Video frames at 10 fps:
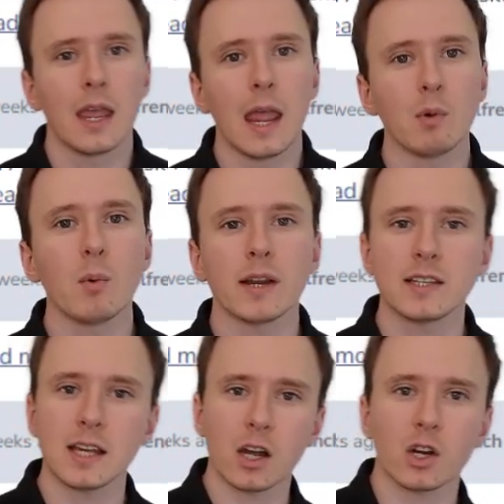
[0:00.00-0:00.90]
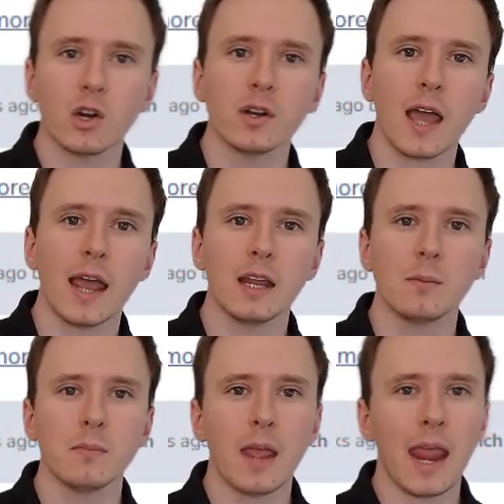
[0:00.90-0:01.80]
And we want to take our current
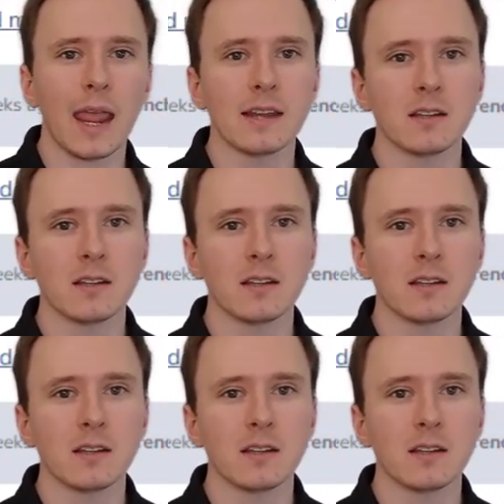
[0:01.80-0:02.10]
item and